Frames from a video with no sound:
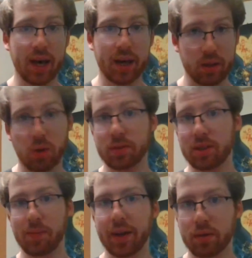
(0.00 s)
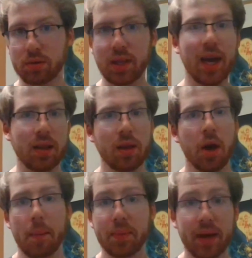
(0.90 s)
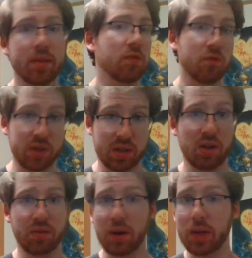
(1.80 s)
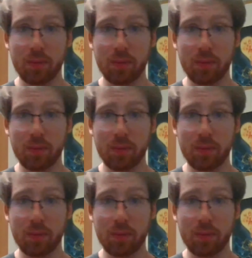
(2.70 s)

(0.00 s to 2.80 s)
don't seem to understand. But so now